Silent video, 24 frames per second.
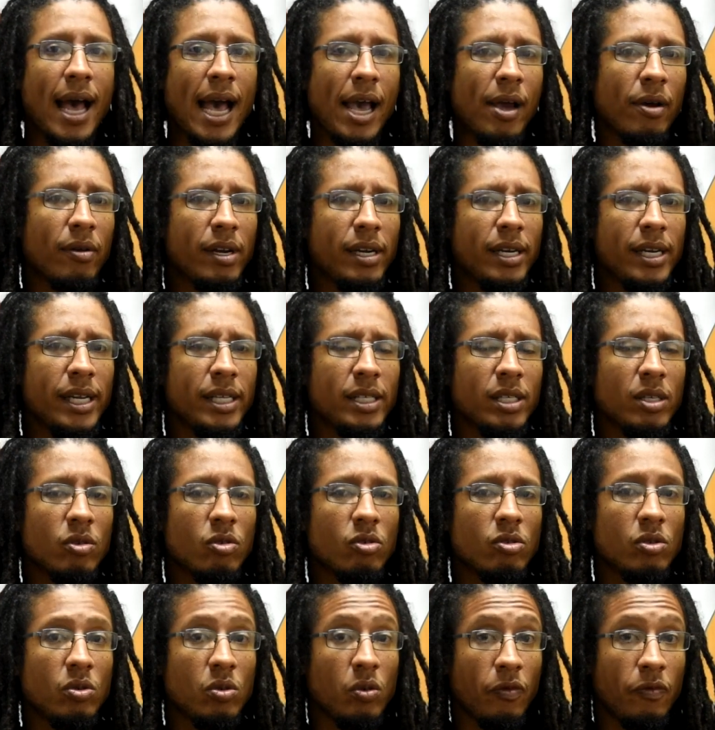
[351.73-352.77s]
I only need to
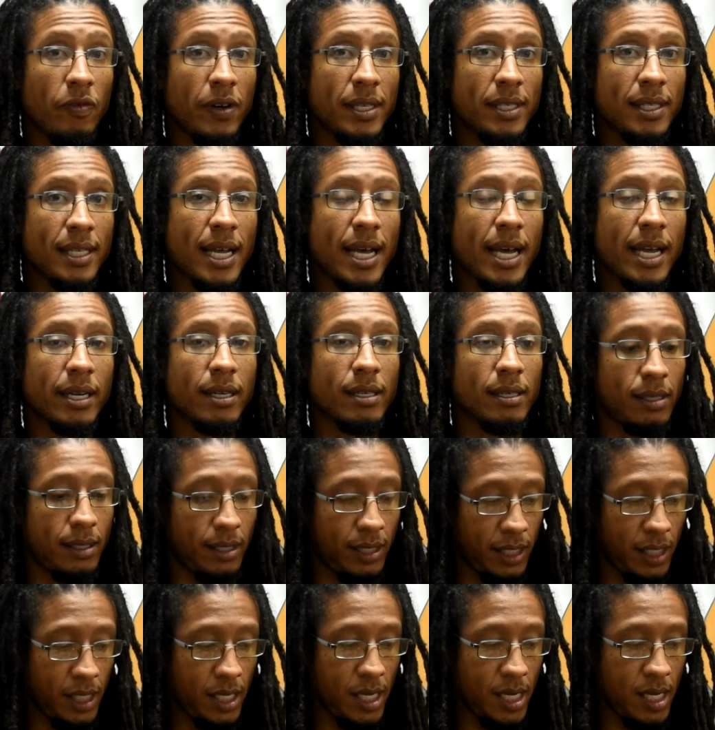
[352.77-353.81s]
go 2 frets higher,
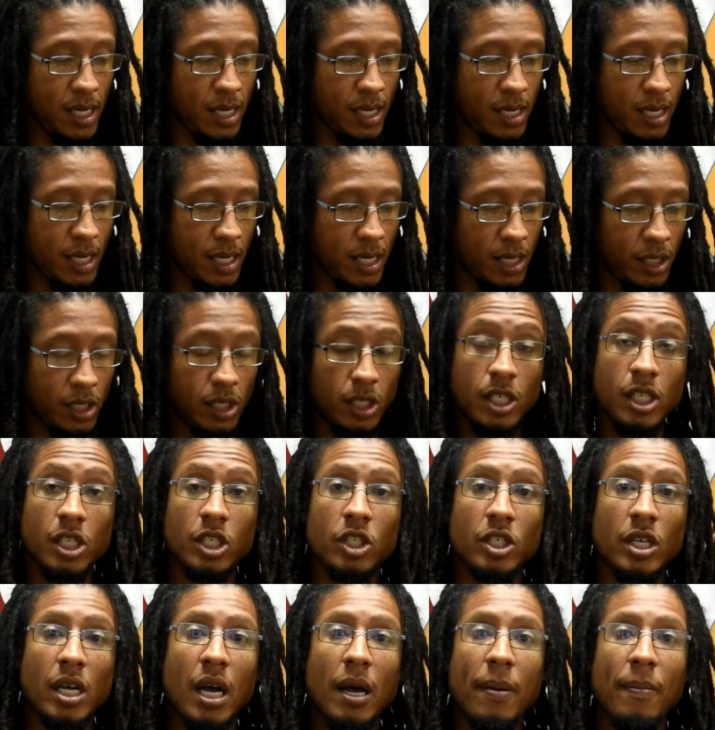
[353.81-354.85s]
C,
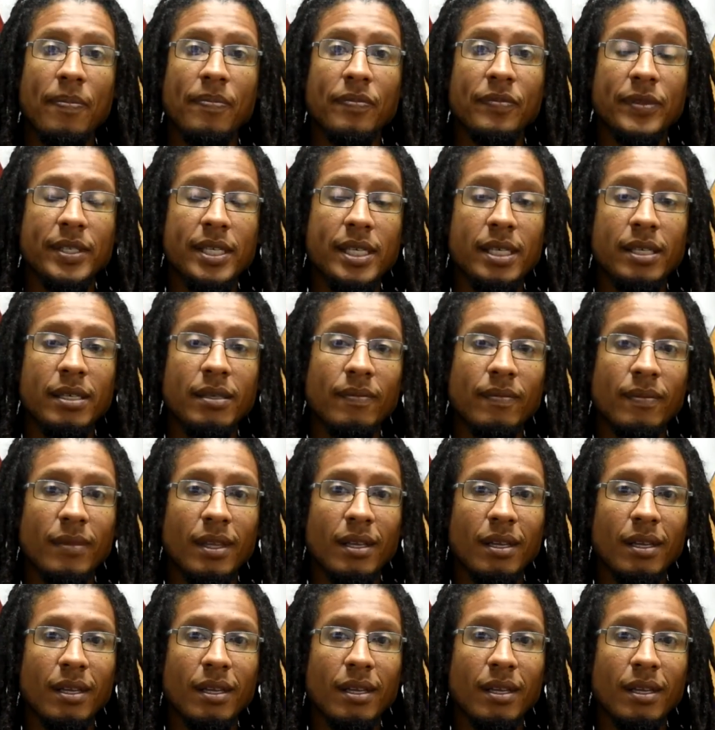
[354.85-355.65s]
C sharp, D.